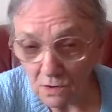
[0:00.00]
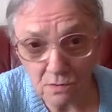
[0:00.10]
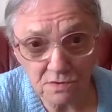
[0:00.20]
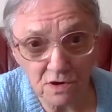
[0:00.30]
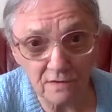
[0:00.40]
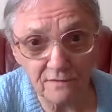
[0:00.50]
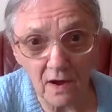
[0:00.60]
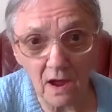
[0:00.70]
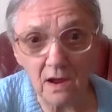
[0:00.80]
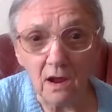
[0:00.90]
So it was on
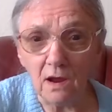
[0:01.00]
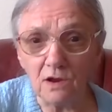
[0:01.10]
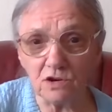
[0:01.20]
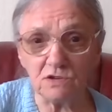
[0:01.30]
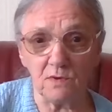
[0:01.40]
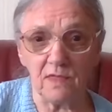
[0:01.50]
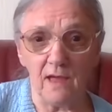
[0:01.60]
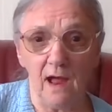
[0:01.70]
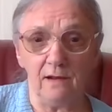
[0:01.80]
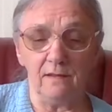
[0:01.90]
for ages with
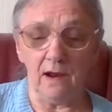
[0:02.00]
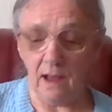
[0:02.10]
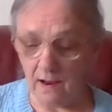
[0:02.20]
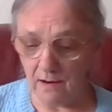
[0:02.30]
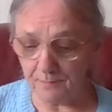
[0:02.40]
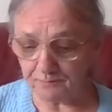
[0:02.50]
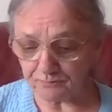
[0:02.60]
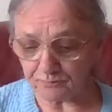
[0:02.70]
that. And then I,